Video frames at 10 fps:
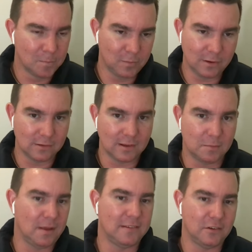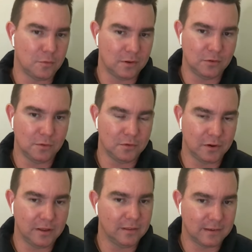because it does PlayStation 1, 2, and
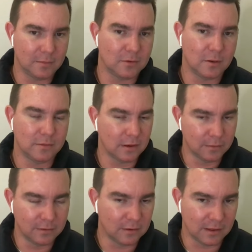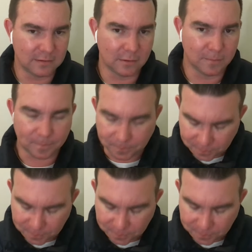3 at the same time. So until that's sold.